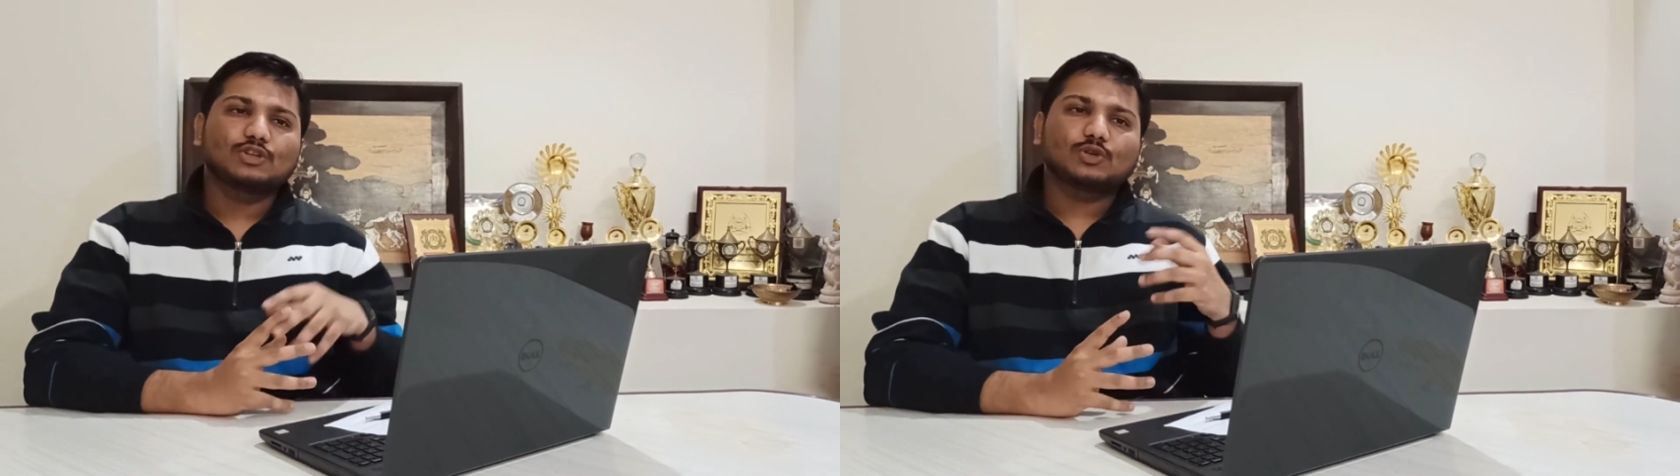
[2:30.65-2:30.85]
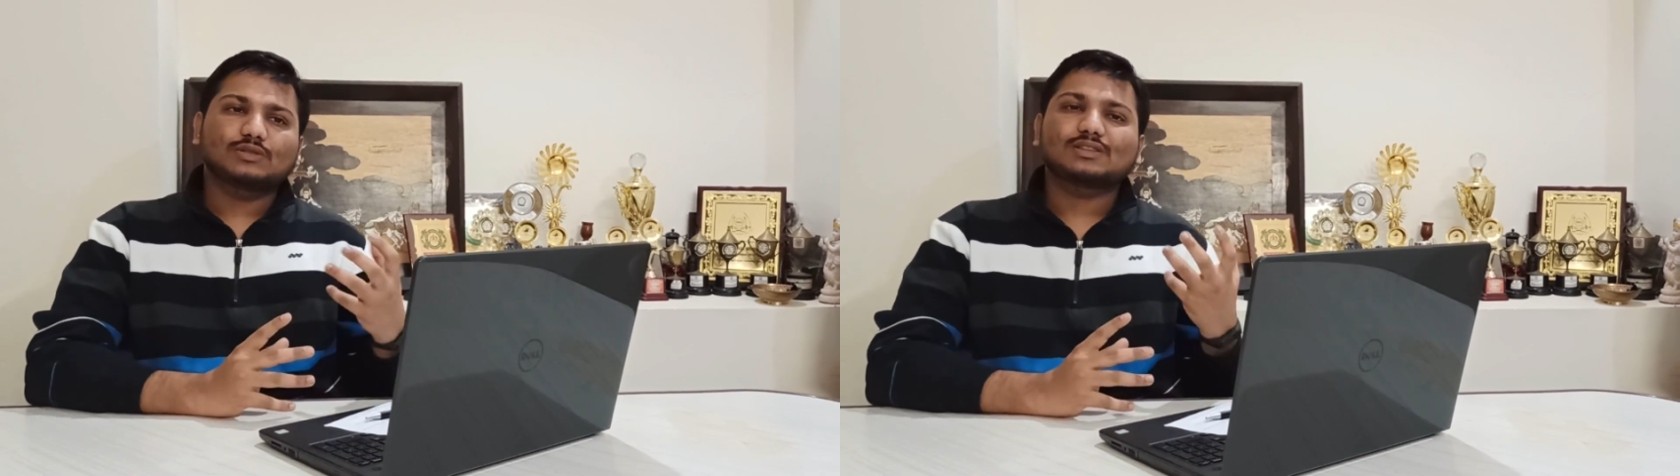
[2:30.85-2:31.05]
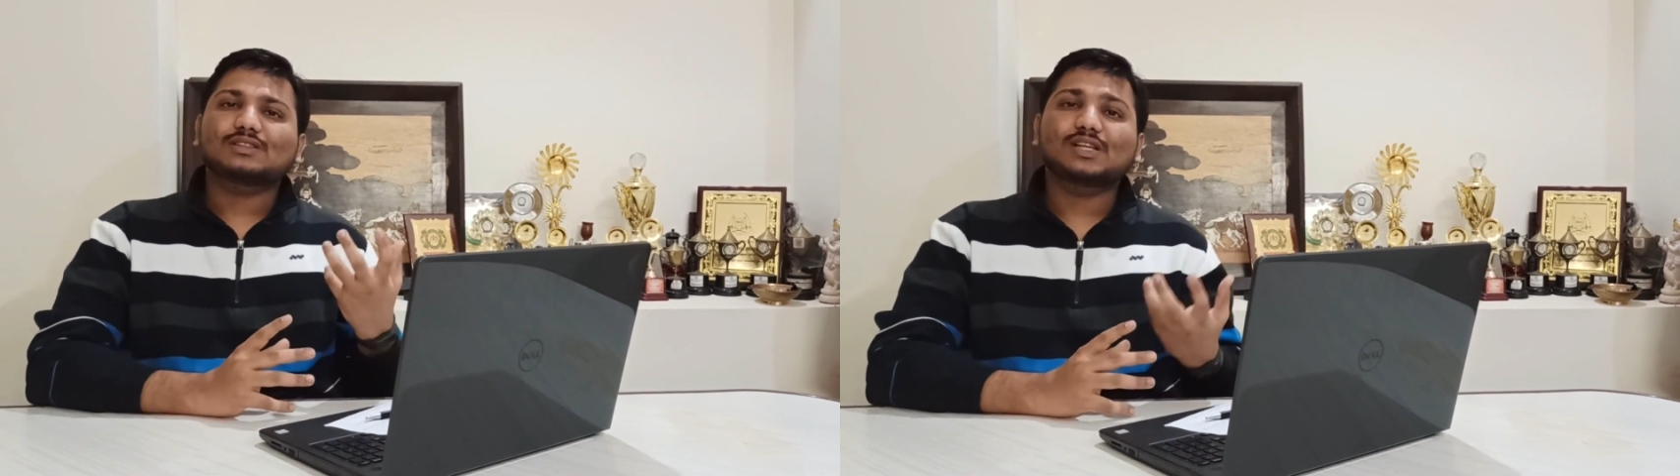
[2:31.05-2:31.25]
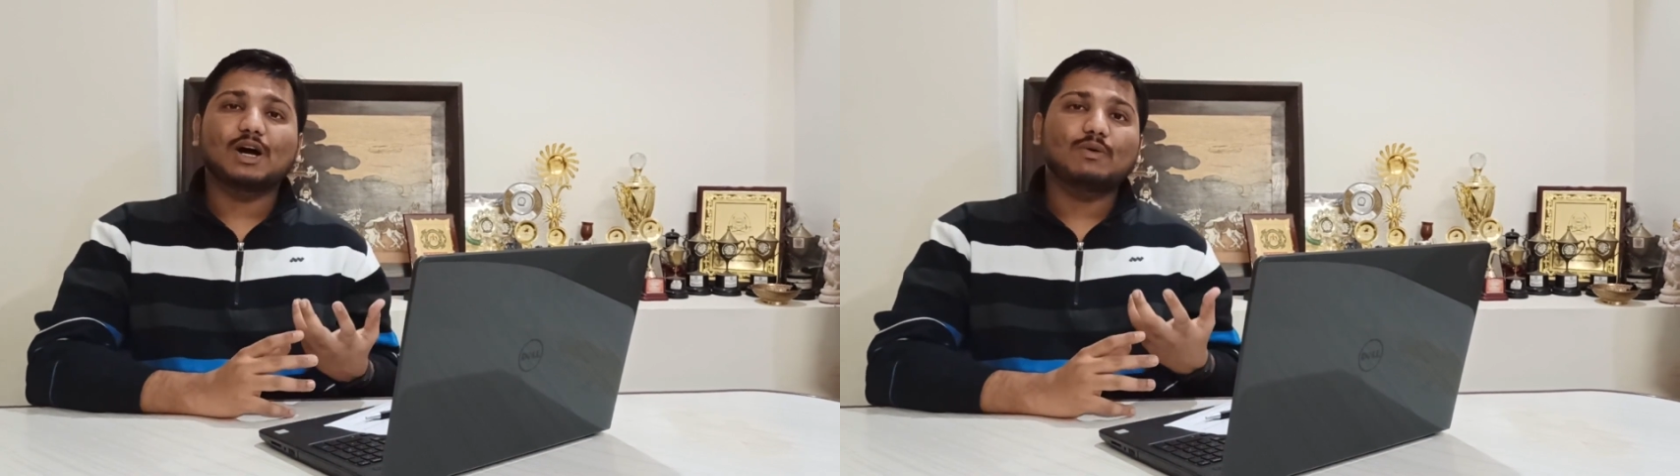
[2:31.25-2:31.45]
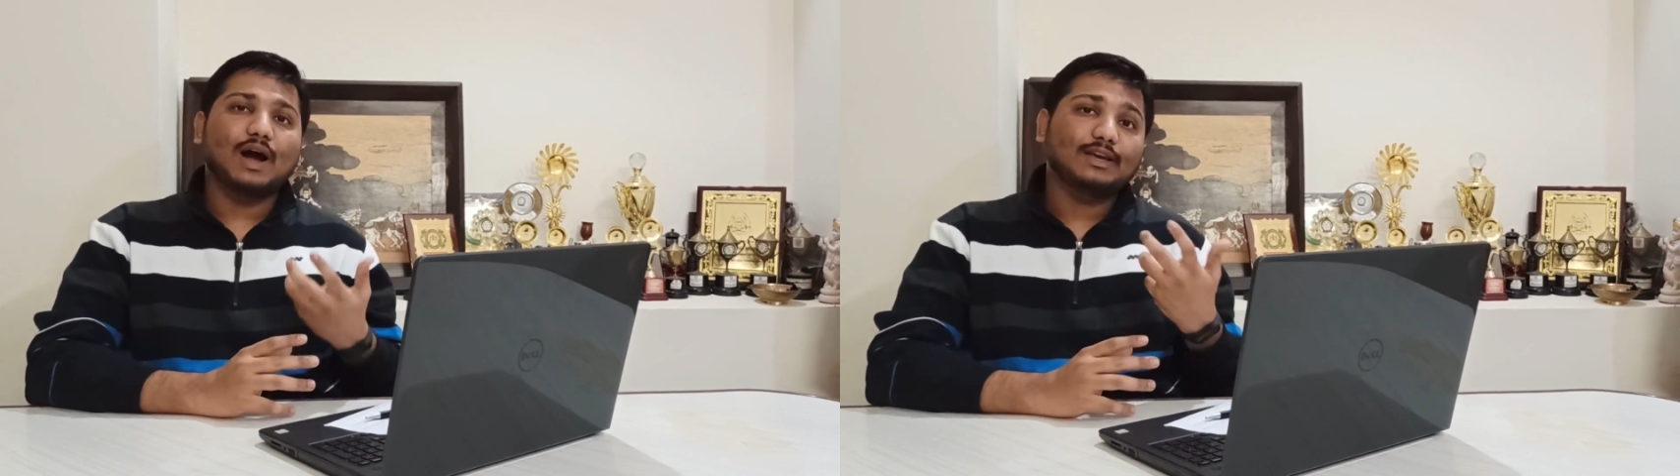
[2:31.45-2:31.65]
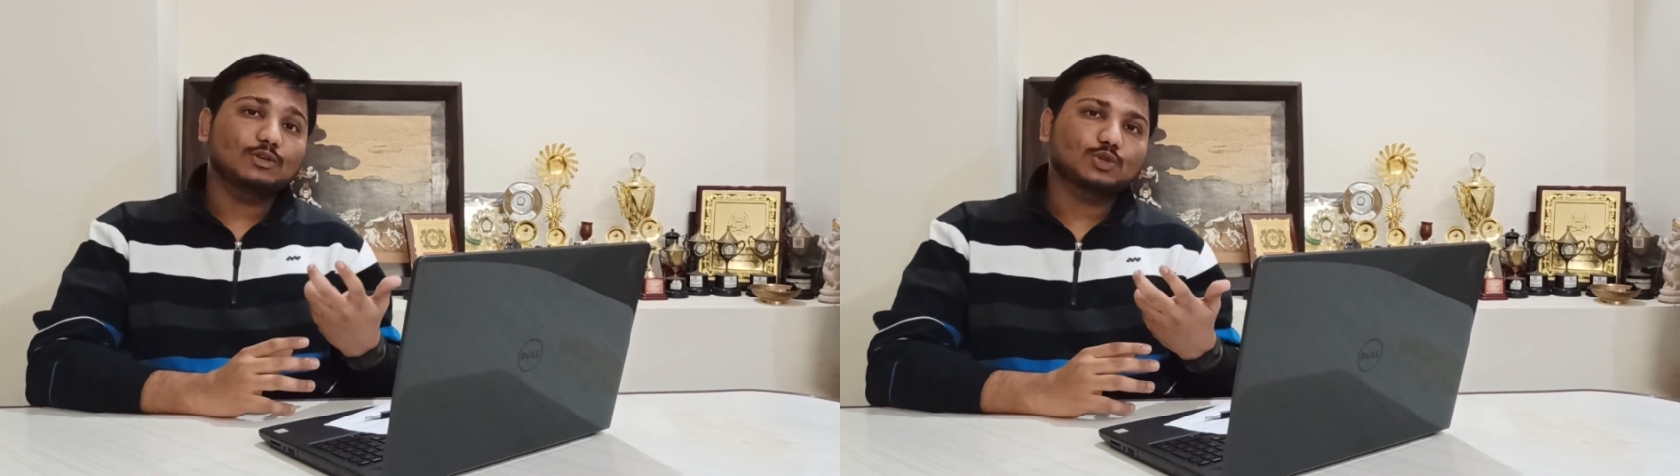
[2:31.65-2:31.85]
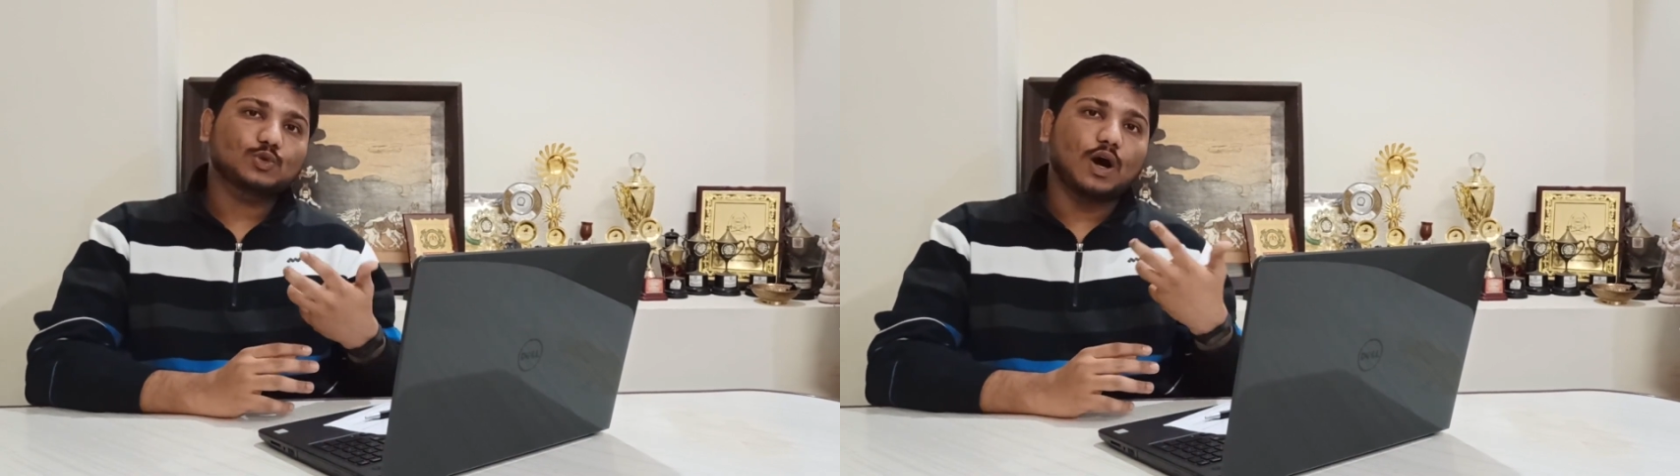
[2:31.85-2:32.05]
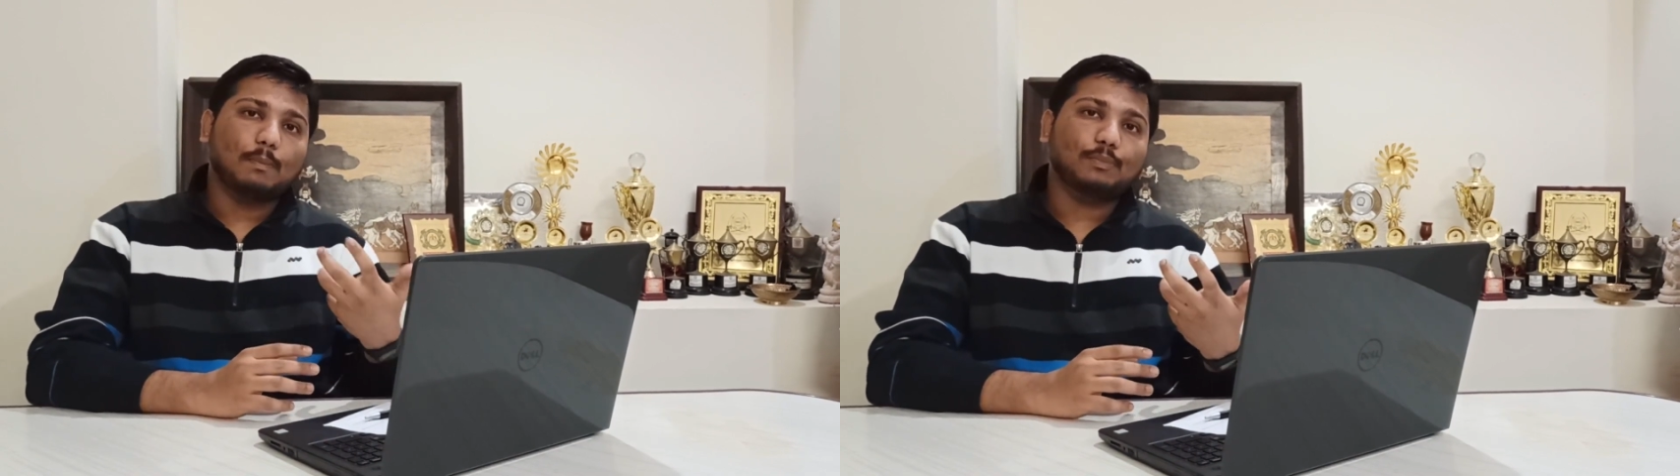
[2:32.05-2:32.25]
So this is how I used
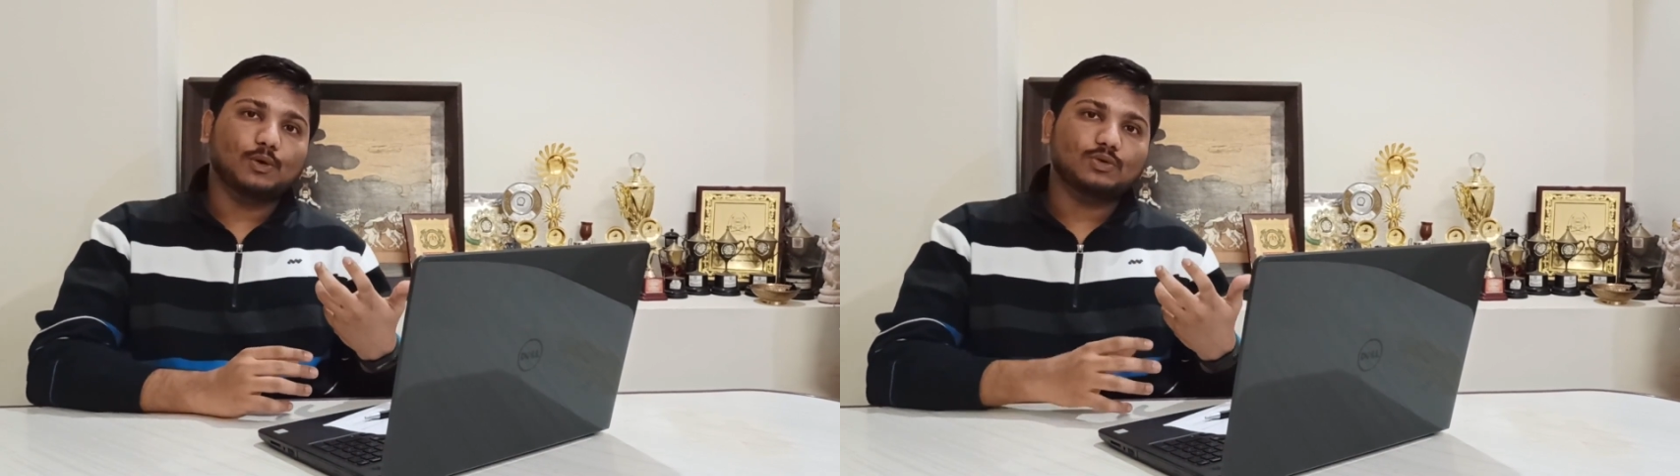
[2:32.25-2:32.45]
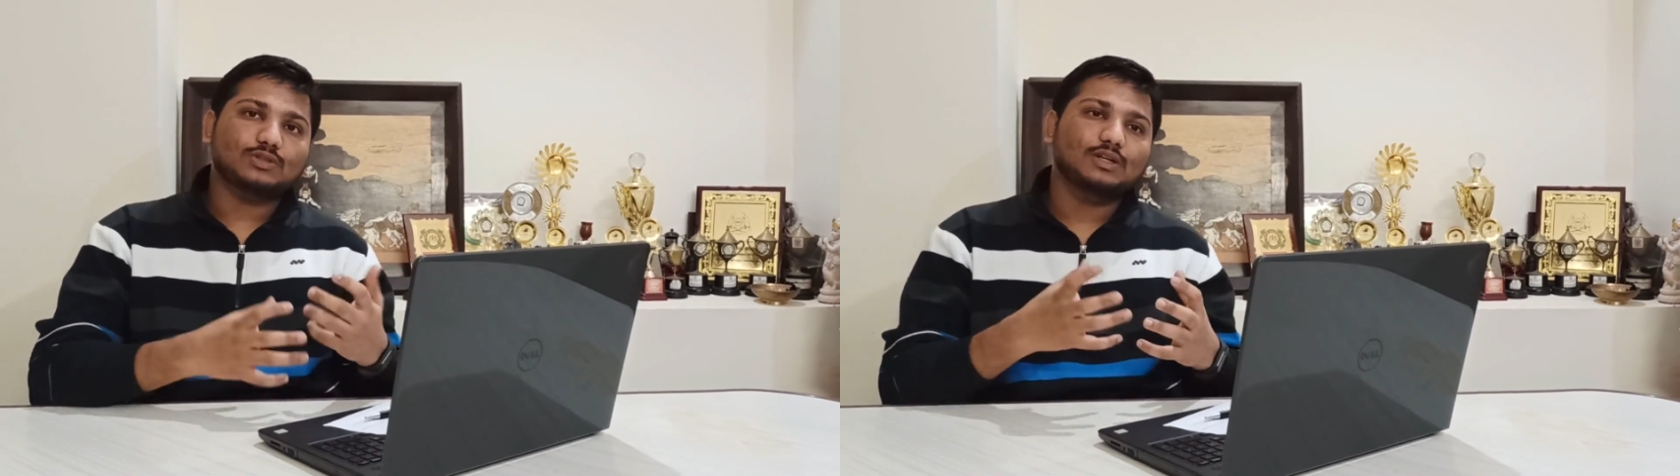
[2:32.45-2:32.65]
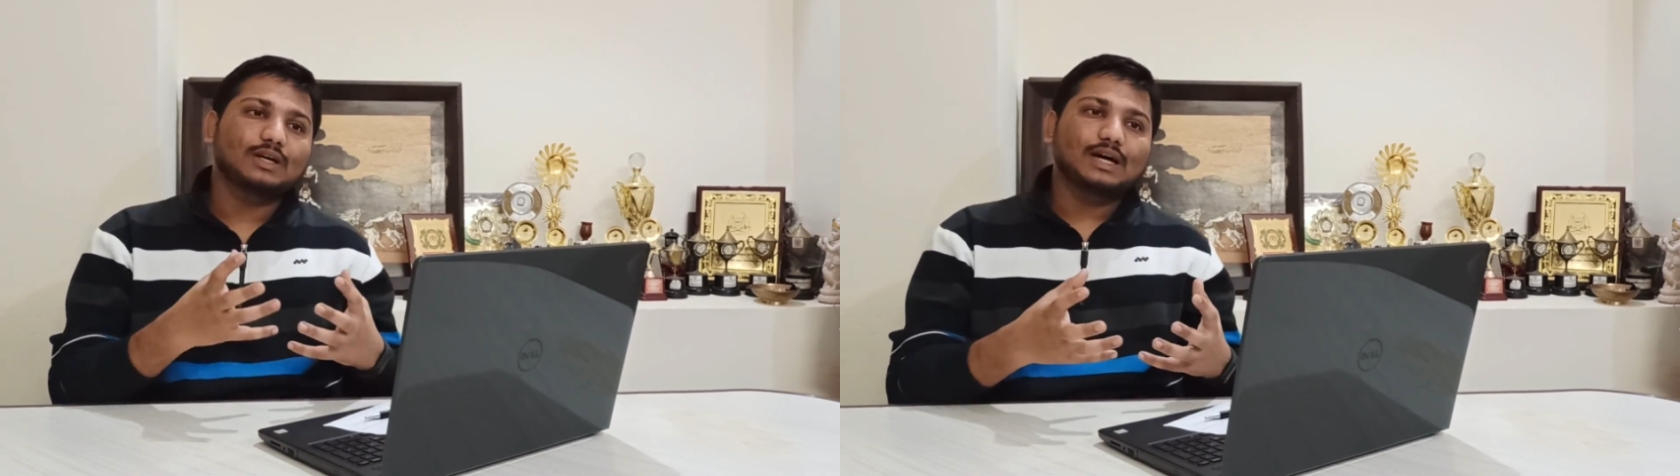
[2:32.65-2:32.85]
to approach